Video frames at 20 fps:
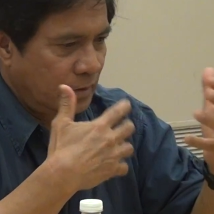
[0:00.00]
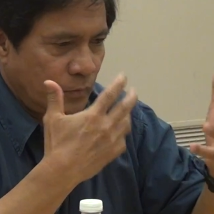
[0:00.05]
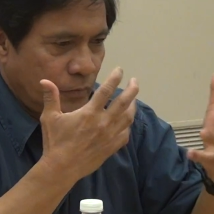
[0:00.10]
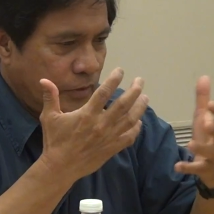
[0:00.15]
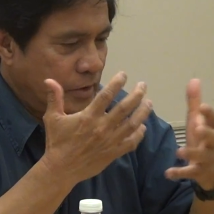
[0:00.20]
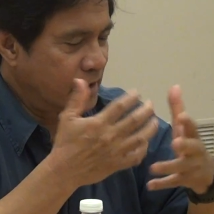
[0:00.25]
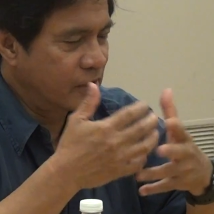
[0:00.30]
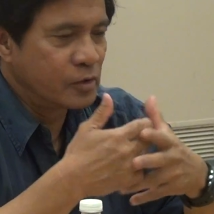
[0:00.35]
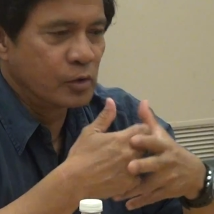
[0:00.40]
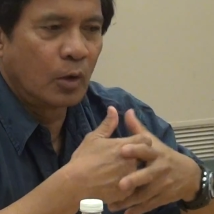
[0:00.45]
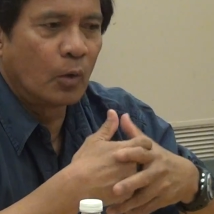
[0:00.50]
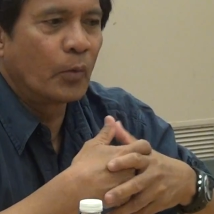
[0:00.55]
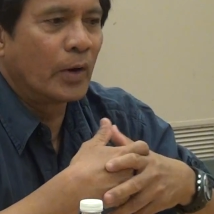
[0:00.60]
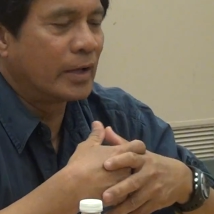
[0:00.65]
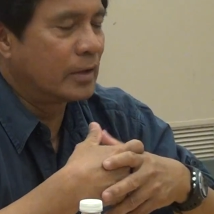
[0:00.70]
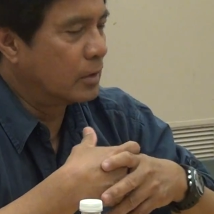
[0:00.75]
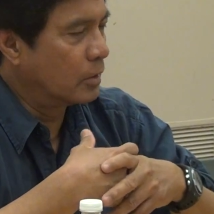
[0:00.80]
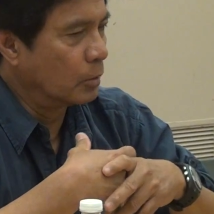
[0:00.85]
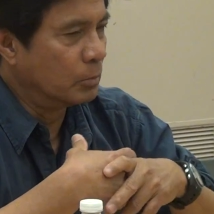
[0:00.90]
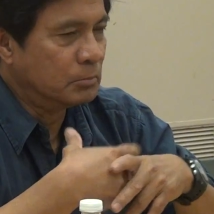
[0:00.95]
there's no
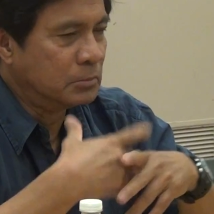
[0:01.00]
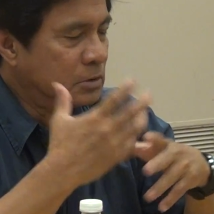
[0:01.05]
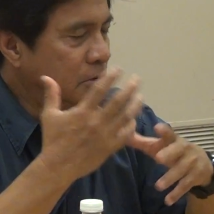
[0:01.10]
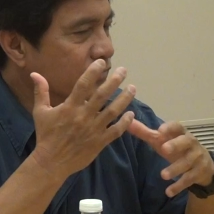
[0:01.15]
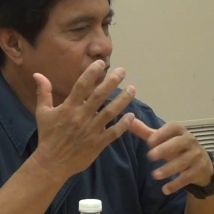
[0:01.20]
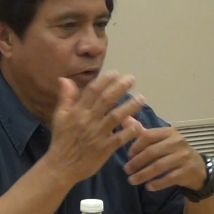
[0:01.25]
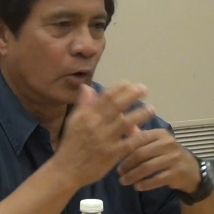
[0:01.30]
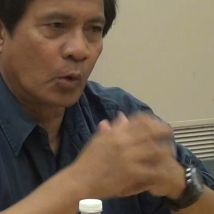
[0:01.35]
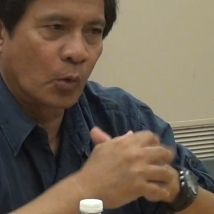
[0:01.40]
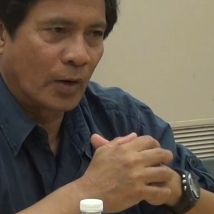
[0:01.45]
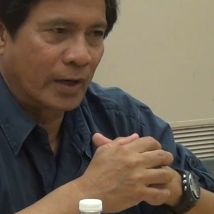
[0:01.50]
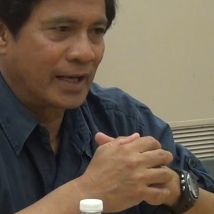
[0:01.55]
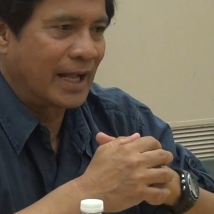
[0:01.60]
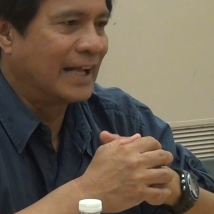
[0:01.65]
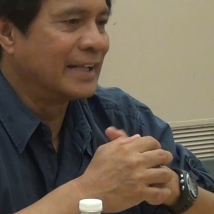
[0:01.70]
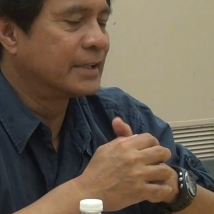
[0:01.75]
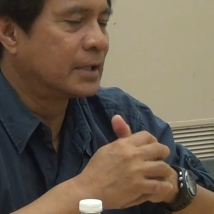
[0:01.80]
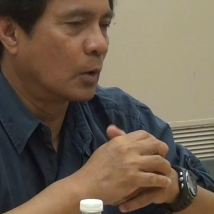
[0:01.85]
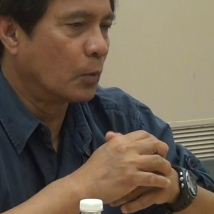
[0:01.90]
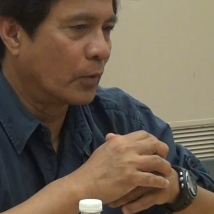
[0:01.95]
way to move forward
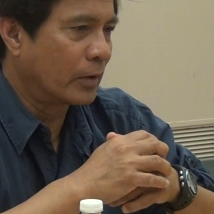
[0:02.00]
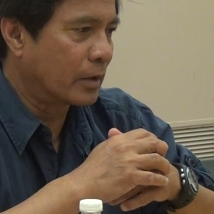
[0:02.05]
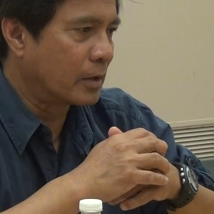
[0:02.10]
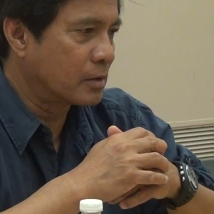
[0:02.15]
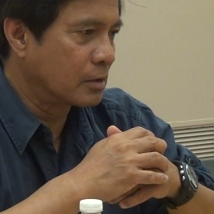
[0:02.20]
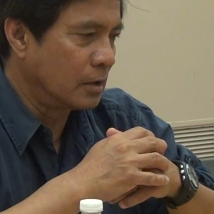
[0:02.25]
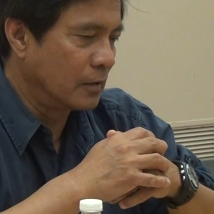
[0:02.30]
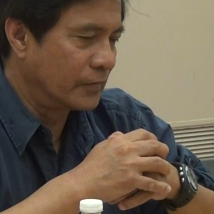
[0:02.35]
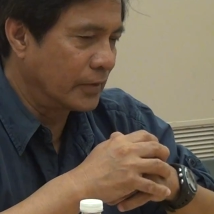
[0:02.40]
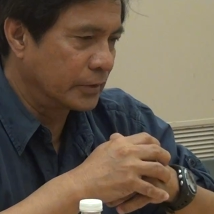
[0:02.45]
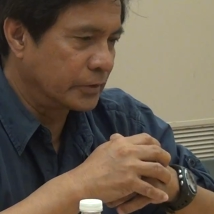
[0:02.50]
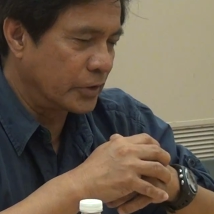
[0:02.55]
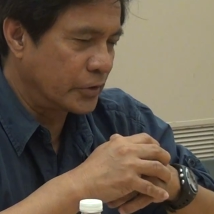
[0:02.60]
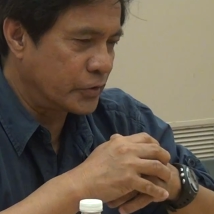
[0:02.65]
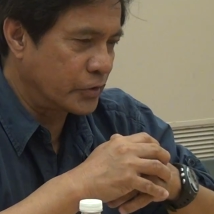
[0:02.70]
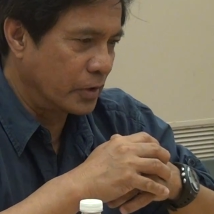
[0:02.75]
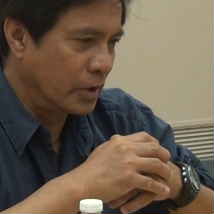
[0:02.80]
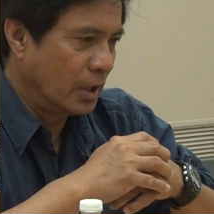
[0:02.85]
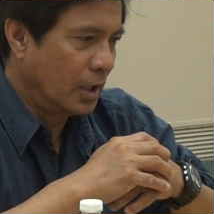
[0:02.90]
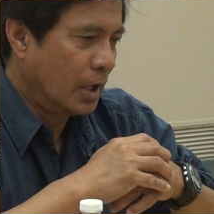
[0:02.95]
until we resolve that
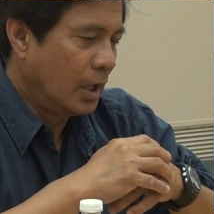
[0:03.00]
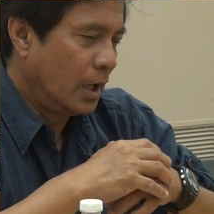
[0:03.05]
issue.